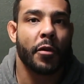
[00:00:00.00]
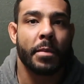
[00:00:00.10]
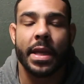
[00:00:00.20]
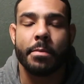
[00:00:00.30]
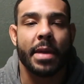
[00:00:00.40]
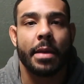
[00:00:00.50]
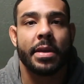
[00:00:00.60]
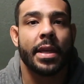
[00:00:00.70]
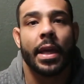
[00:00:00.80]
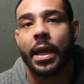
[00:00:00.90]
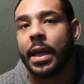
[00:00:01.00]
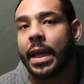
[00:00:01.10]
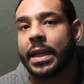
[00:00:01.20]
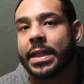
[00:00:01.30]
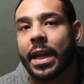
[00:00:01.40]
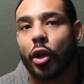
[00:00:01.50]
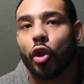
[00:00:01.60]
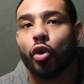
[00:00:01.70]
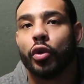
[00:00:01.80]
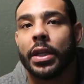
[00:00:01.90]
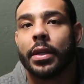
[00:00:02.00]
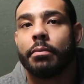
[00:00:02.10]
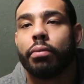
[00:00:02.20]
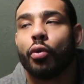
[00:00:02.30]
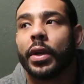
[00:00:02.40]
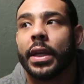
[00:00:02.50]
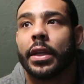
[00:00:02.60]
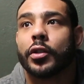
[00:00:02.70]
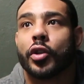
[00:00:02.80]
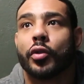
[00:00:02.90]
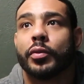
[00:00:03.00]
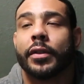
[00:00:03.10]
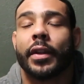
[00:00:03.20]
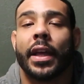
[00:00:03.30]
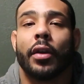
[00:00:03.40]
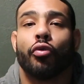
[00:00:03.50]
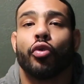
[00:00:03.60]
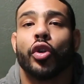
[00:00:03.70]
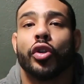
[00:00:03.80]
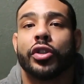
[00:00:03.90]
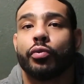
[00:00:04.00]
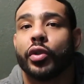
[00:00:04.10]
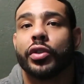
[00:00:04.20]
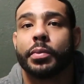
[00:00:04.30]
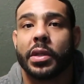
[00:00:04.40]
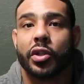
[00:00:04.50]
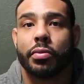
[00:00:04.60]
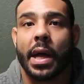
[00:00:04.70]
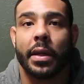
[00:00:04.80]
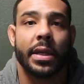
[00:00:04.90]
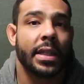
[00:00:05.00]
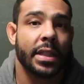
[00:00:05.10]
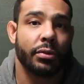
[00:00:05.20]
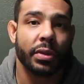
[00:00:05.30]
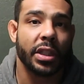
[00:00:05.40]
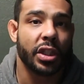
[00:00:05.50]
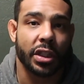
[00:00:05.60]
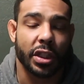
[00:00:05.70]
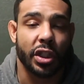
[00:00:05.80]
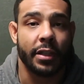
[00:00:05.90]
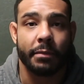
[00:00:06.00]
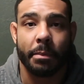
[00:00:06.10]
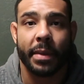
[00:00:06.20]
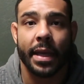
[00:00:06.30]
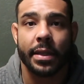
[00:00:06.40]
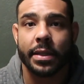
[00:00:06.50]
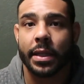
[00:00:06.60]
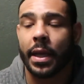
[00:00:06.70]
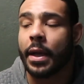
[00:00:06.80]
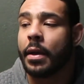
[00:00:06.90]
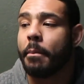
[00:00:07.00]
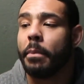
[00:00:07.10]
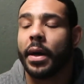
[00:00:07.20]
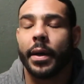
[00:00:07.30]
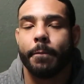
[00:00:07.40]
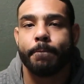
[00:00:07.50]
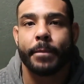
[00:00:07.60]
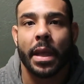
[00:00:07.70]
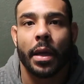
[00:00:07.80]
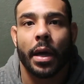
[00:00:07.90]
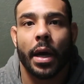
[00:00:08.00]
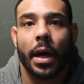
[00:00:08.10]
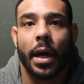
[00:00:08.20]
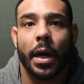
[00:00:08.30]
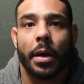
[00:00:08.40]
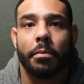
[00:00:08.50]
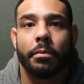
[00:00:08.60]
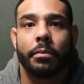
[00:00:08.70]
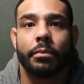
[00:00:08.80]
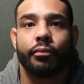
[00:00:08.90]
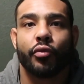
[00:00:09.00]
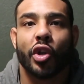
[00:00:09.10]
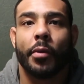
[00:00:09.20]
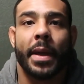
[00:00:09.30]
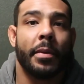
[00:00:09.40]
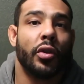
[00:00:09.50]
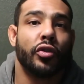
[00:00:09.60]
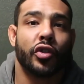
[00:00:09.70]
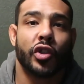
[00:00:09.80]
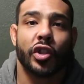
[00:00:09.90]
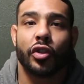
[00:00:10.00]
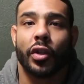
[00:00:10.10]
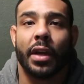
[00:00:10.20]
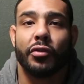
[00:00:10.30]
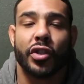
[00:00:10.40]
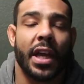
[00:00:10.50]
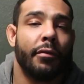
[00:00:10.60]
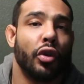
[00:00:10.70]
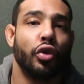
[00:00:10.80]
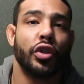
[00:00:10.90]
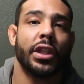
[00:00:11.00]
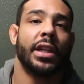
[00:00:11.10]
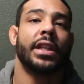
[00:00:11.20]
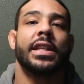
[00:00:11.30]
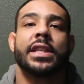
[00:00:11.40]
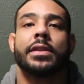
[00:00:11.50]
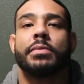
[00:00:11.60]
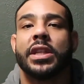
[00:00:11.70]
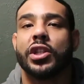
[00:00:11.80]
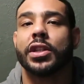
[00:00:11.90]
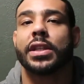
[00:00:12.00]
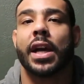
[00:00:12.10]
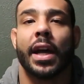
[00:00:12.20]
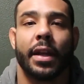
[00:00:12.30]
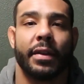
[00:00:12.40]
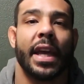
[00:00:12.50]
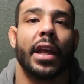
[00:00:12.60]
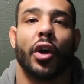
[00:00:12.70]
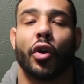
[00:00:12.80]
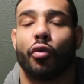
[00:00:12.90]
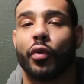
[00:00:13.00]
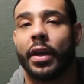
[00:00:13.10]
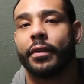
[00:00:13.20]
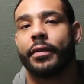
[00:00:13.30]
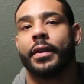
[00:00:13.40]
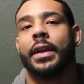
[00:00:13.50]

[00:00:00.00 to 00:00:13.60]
for me, maybe it's at a lowly point in terms of like real real spirituality because it's really just achievement based but um you know maybe those are just your levels of evolution and this is me just kind of getting on a riff